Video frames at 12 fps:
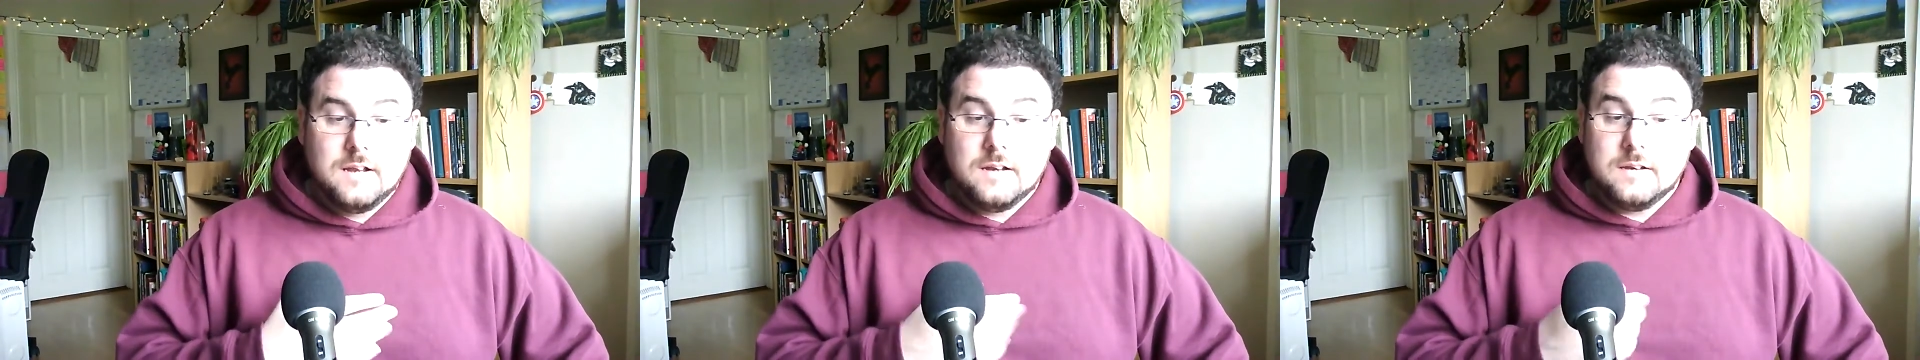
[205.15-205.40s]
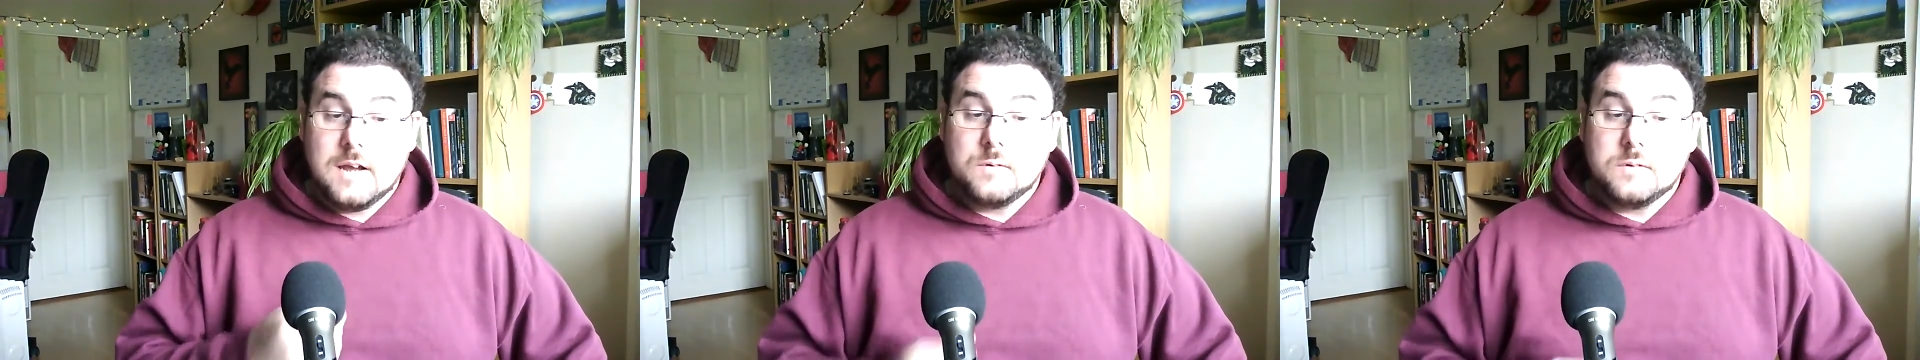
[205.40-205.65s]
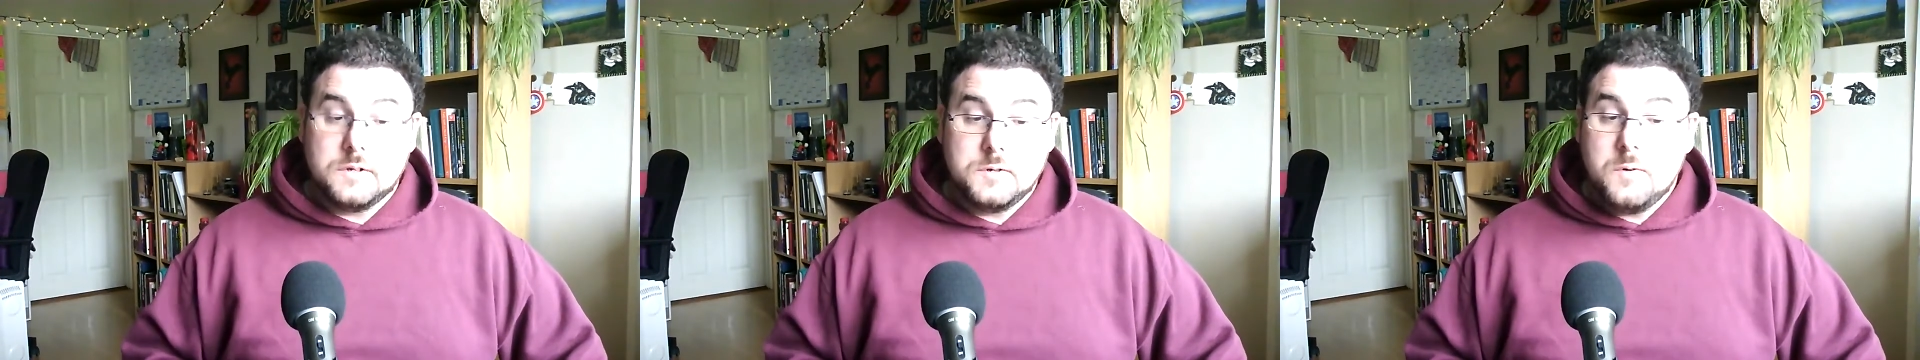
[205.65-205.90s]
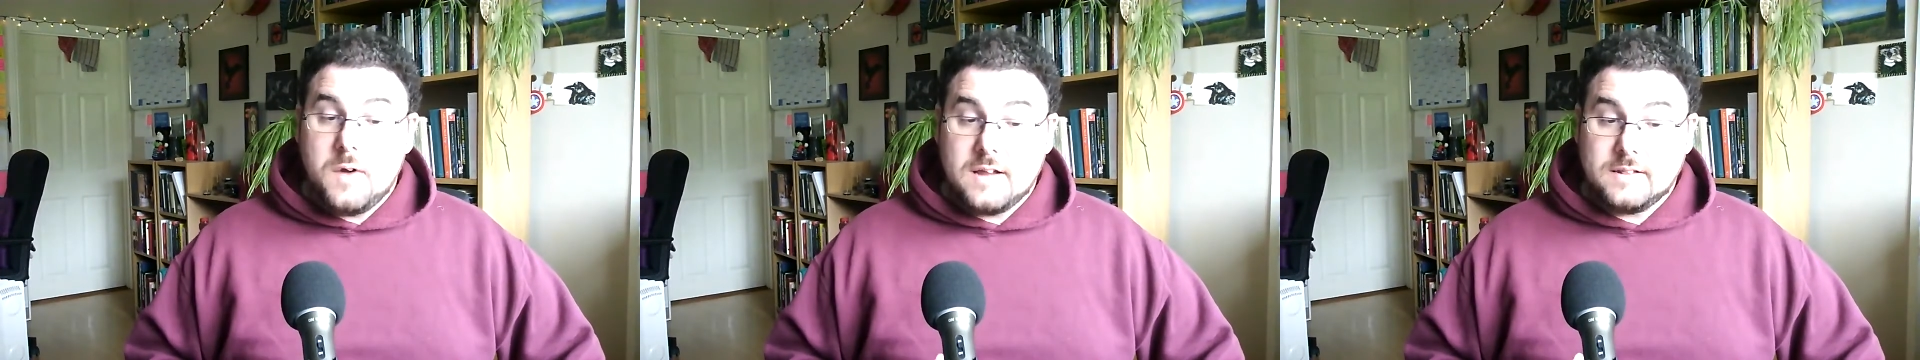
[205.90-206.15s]
"Now
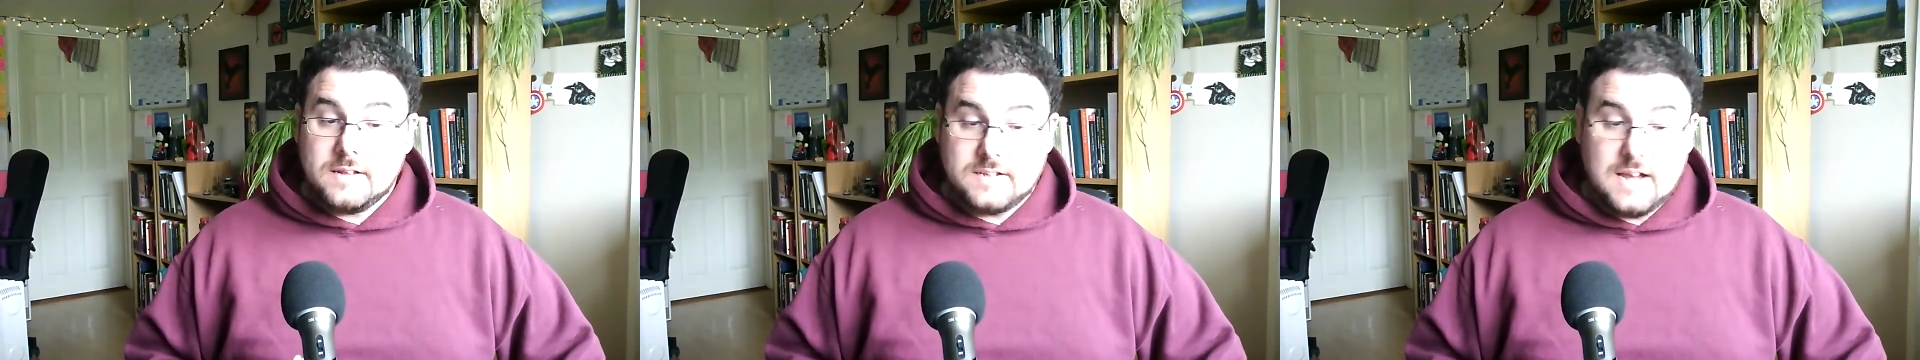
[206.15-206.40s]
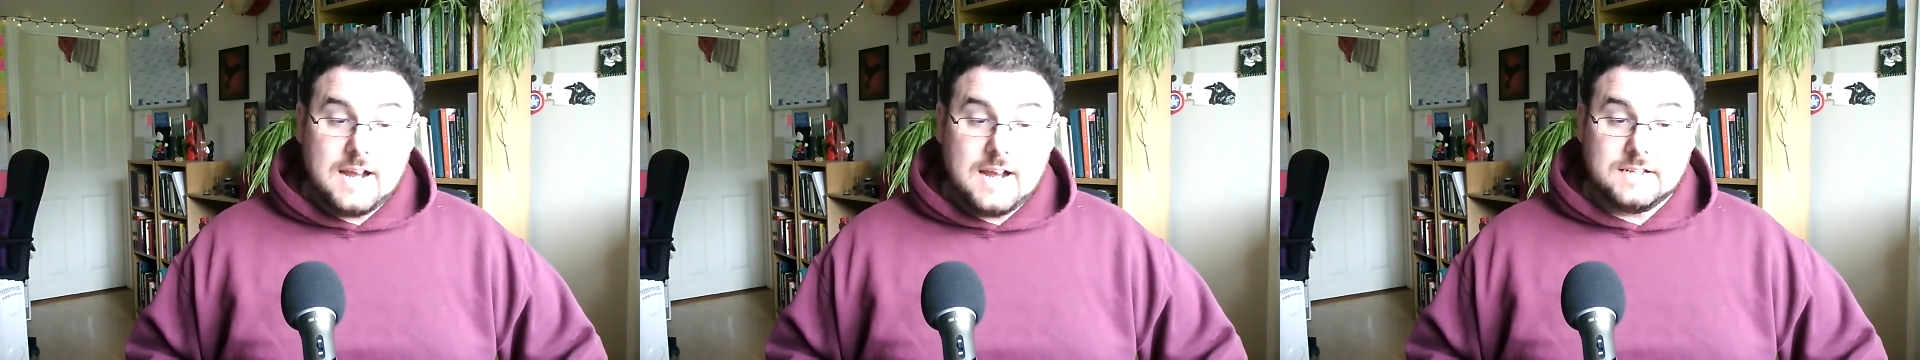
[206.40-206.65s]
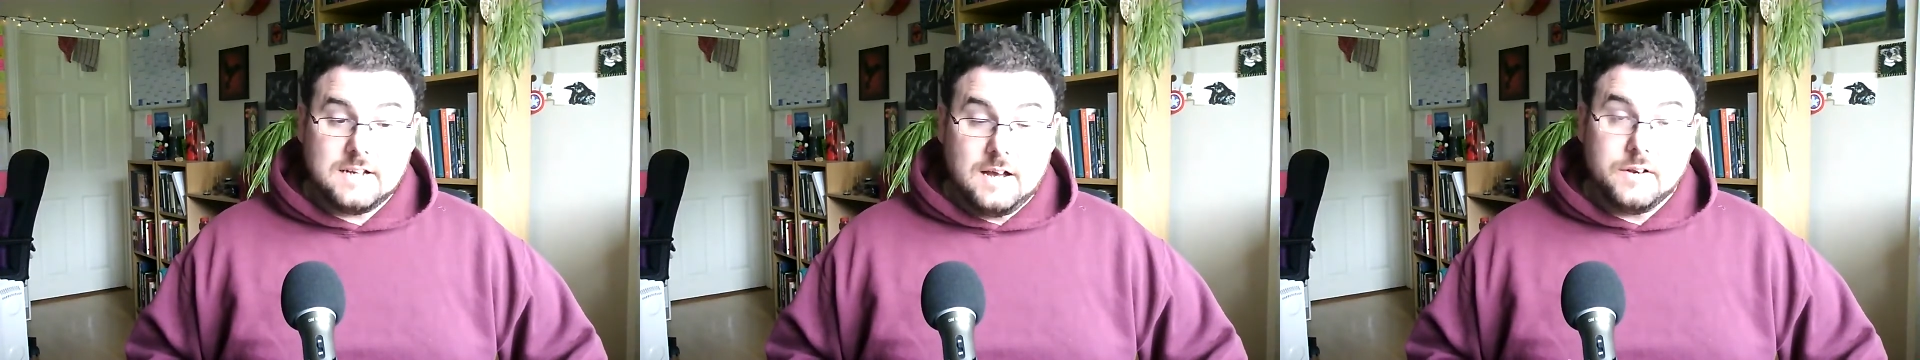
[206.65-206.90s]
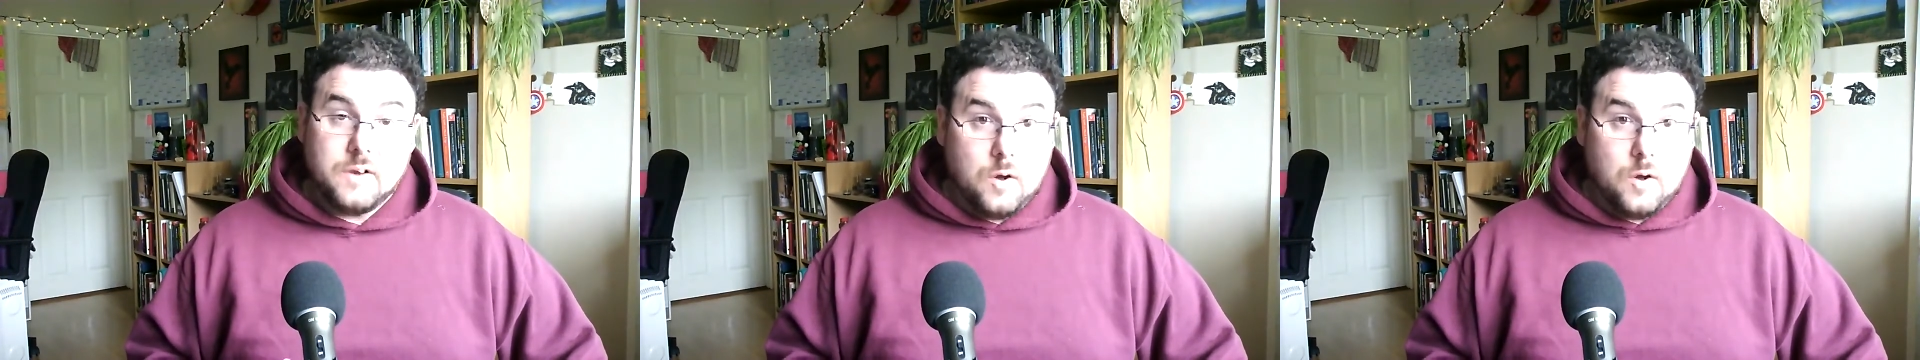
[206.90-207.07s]
Lugh and the Dagda and